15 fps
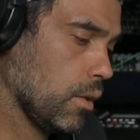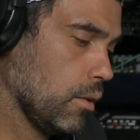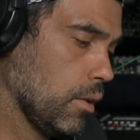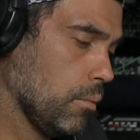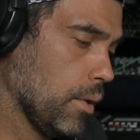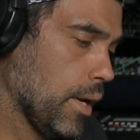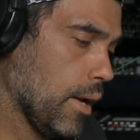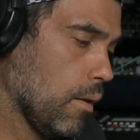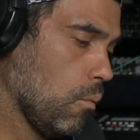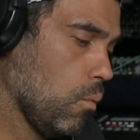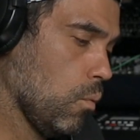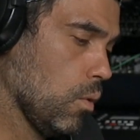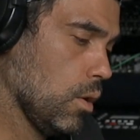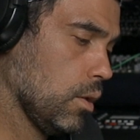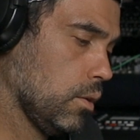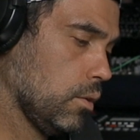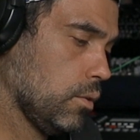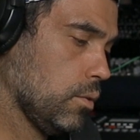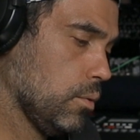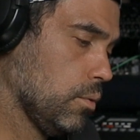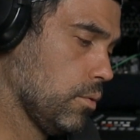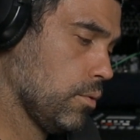then I have 1,
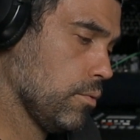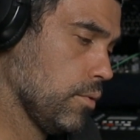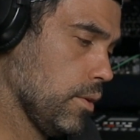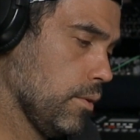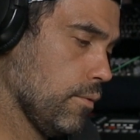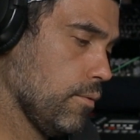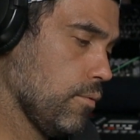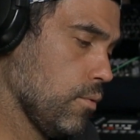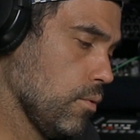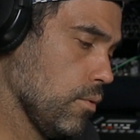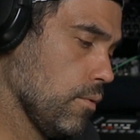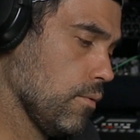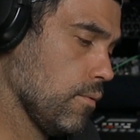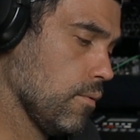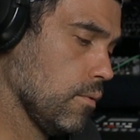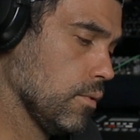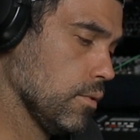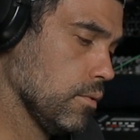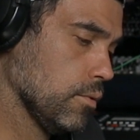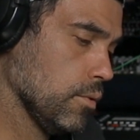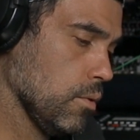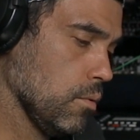2, 3, 4.
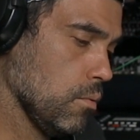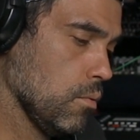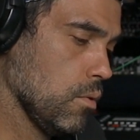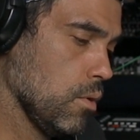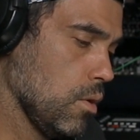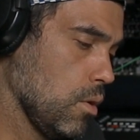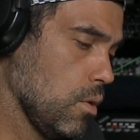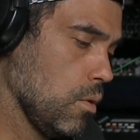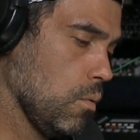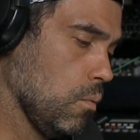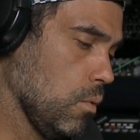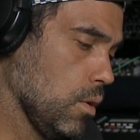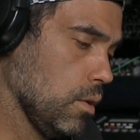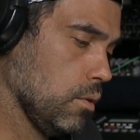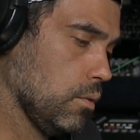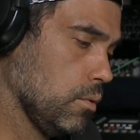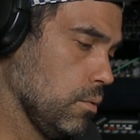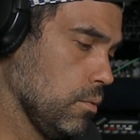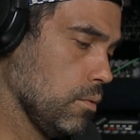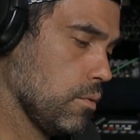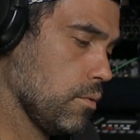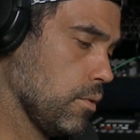So 1, 2,
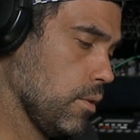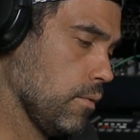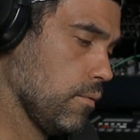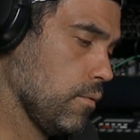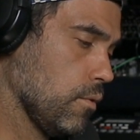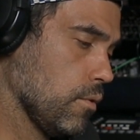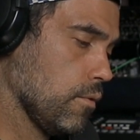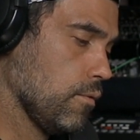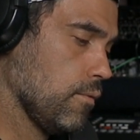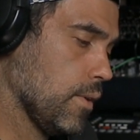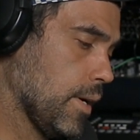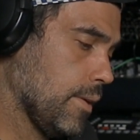3, 4, 5,